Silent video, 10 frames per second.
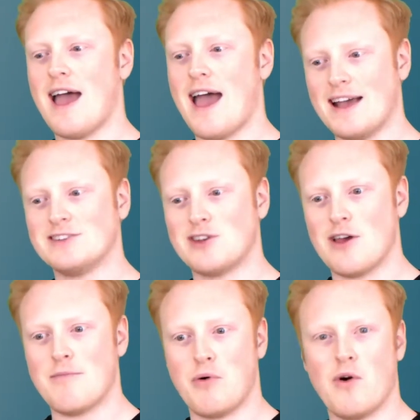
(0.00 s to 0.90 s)
at a
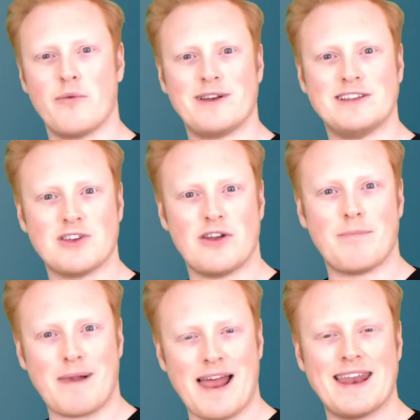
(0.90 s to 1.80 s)
certain point when he's on a
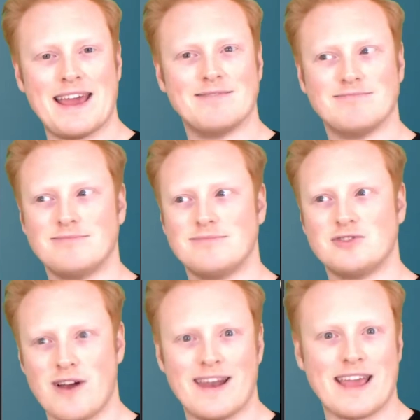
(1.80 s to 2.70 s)
planet
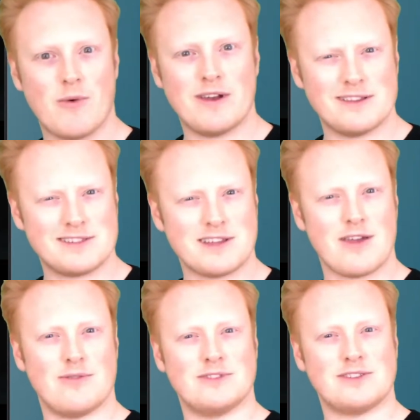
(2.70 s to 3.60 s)
trying to get one of the
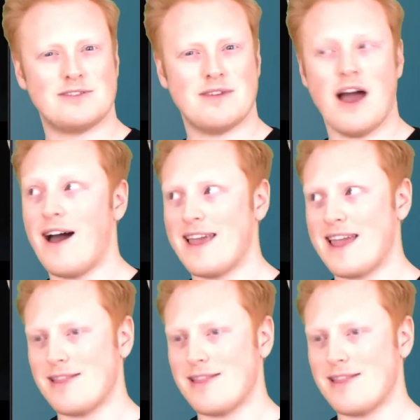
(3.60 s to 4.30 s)
stones, i.e.